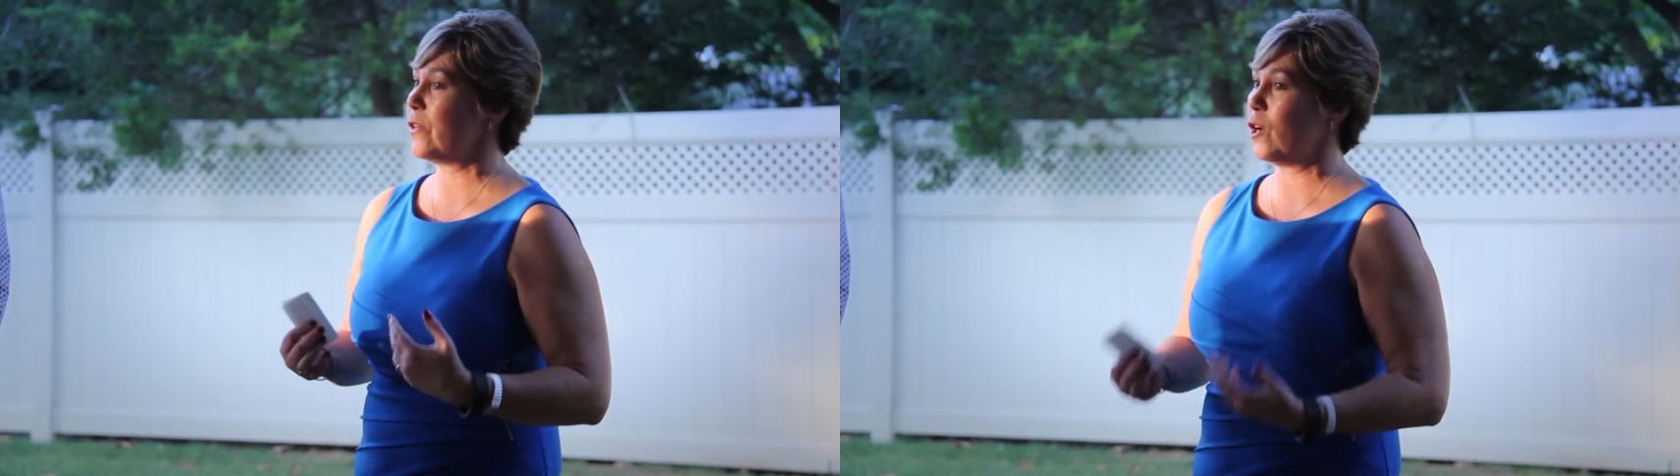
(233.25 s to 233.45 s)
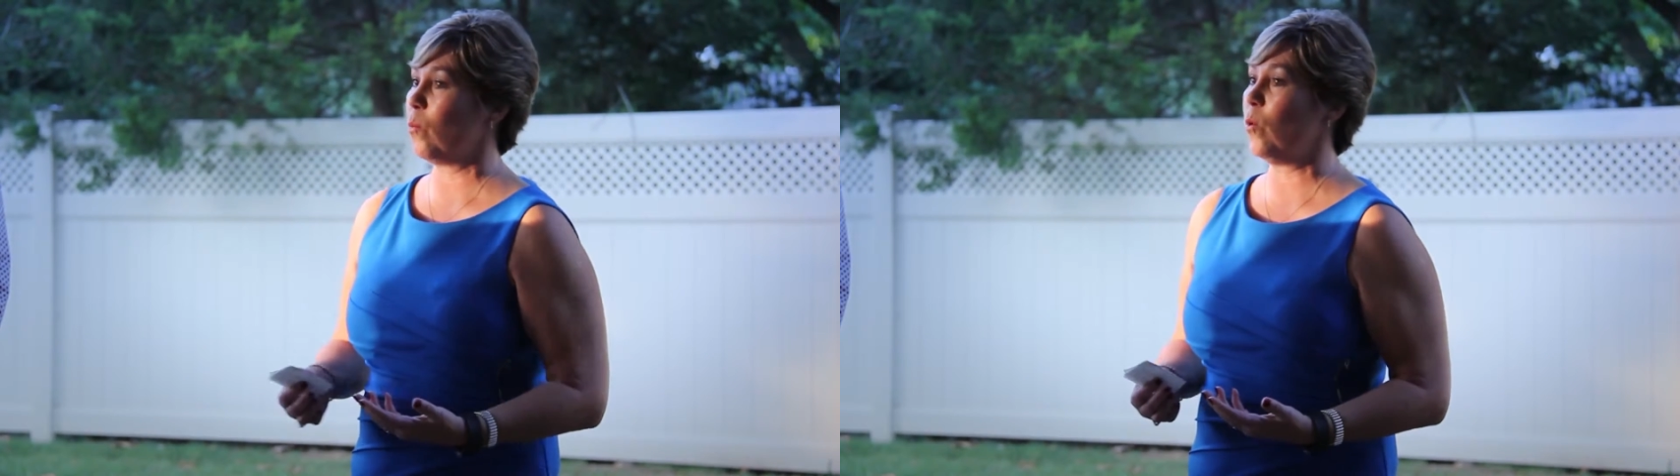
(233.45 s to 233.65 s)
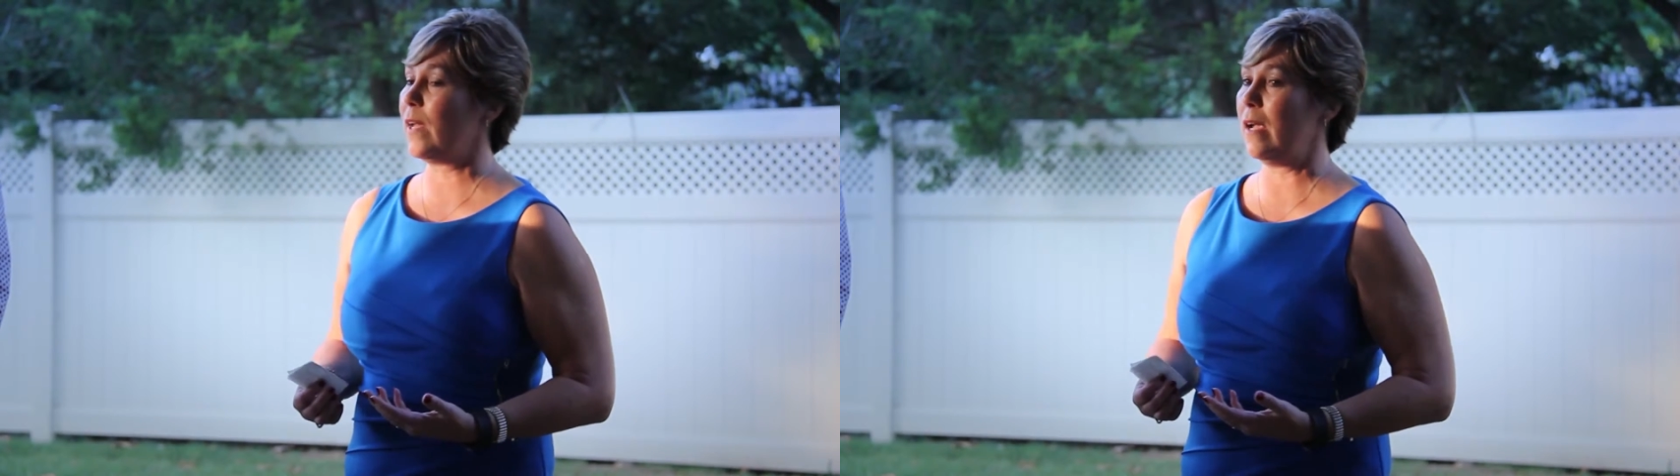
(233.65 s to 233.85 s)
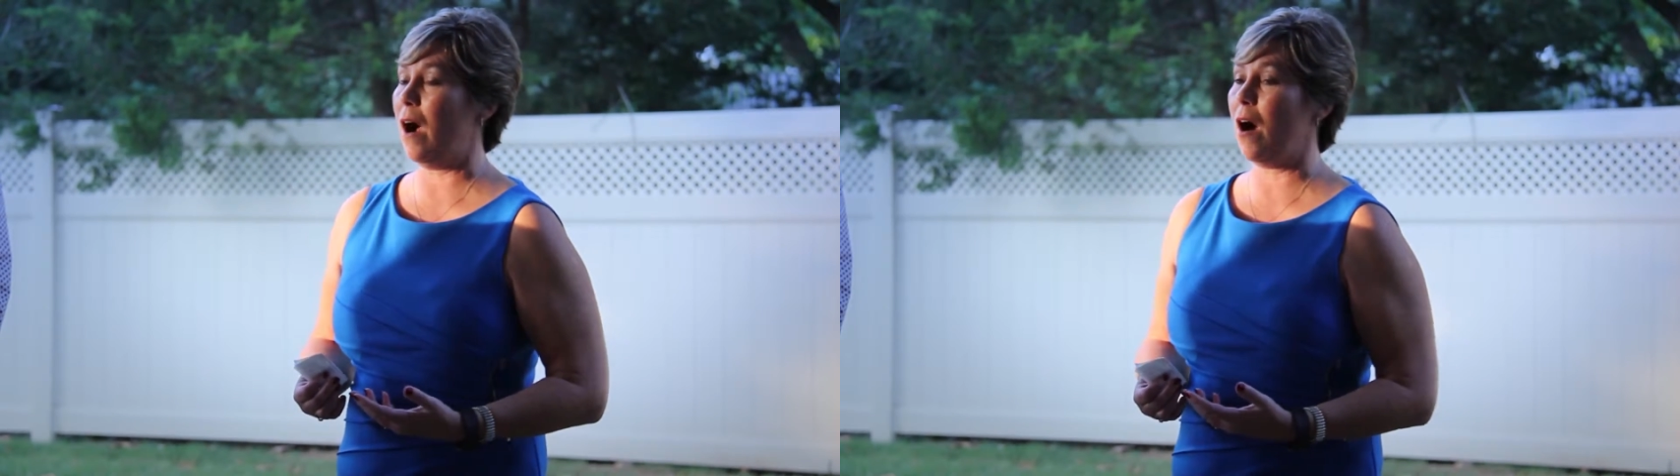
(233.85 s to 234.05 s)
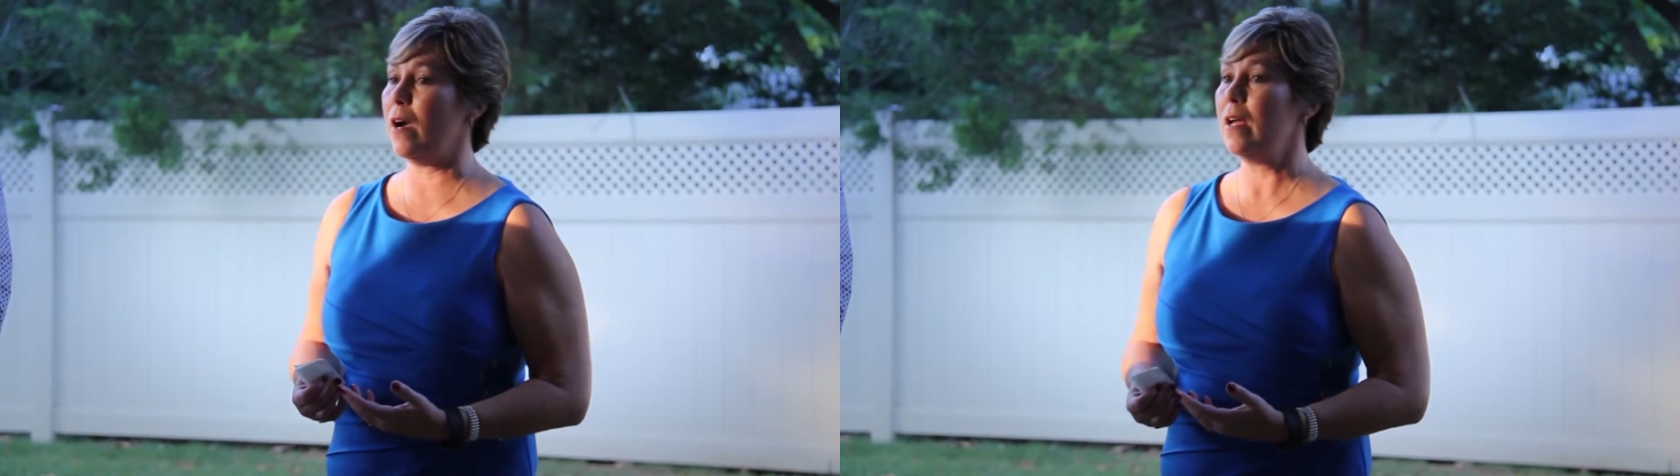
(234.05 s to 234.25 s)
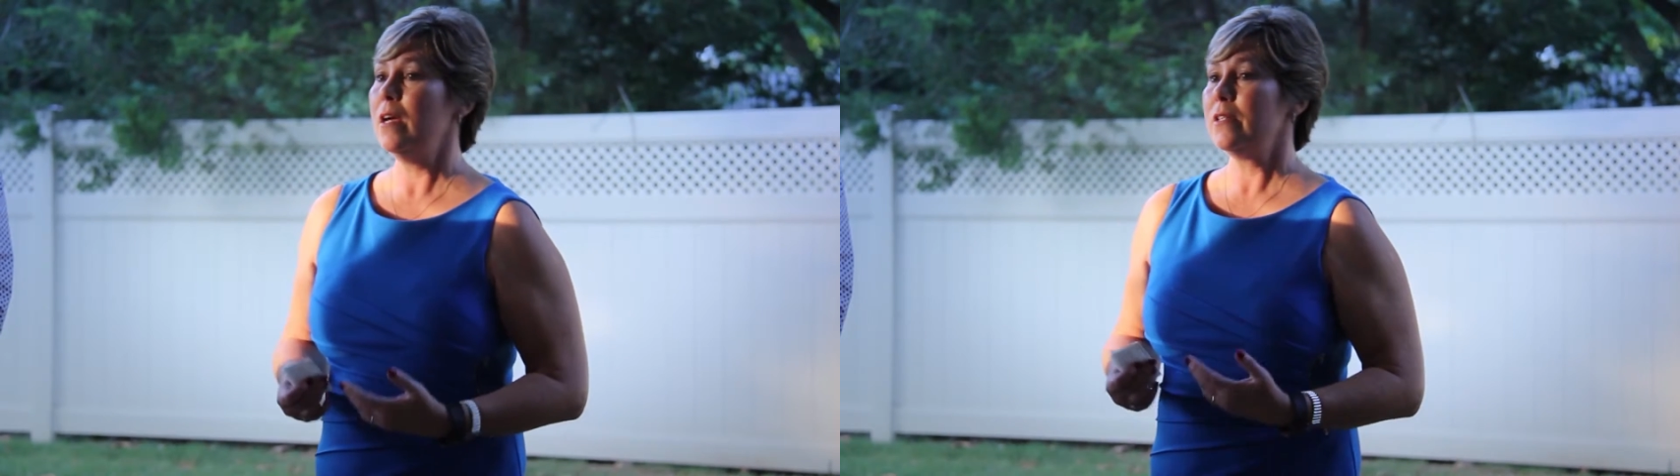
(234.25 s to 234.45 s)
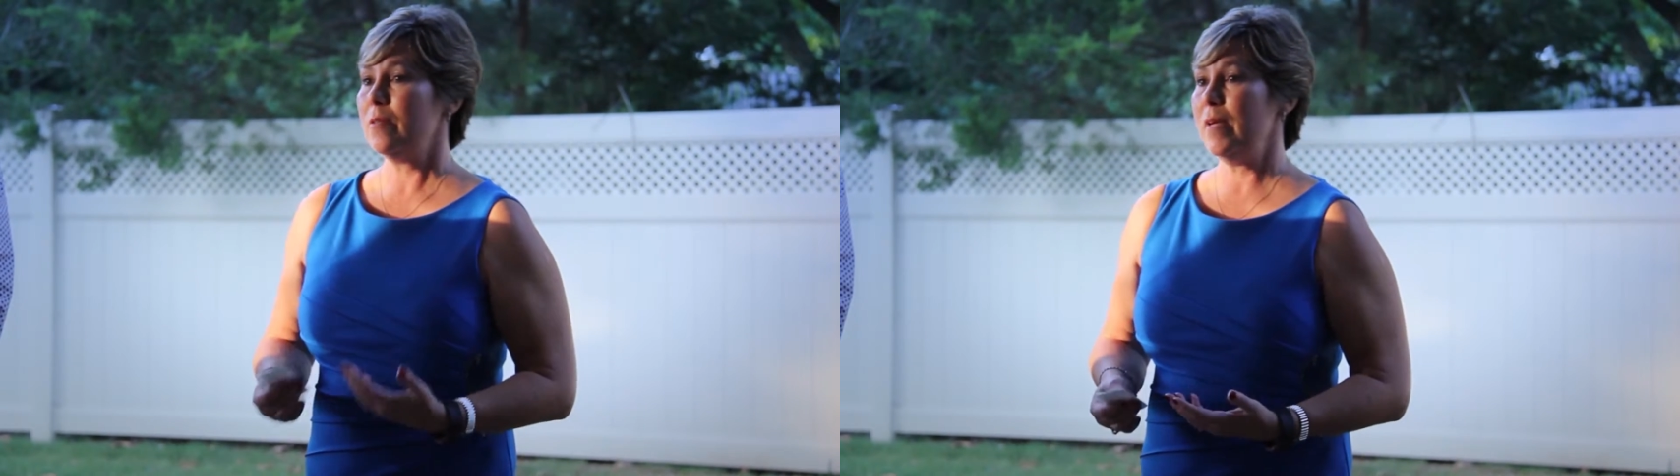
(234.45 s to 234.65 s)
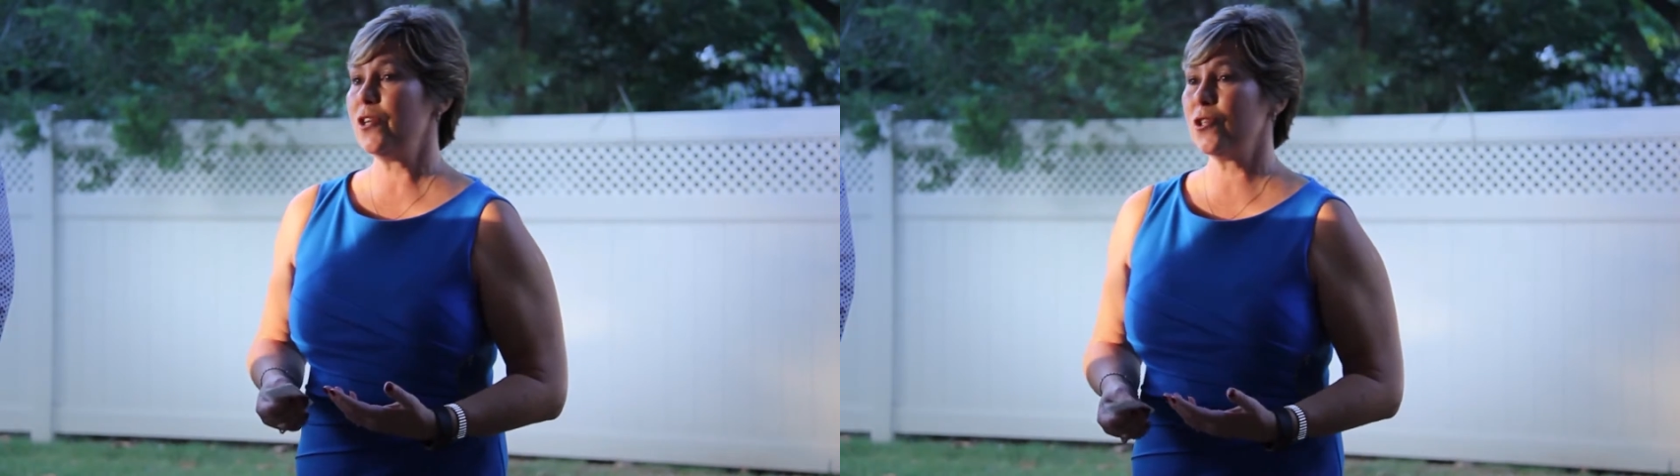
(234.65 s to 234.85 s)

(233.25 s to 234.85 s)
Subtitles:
that are working hard to make